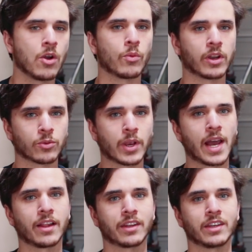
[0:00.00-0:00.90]
when in
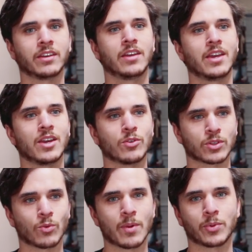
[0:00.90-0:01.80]
reality it was
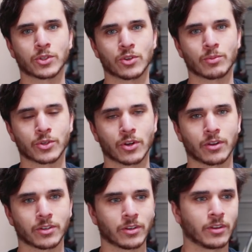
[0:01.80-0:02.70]
a Whipple
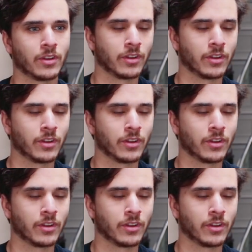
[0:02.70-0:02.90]
supercharger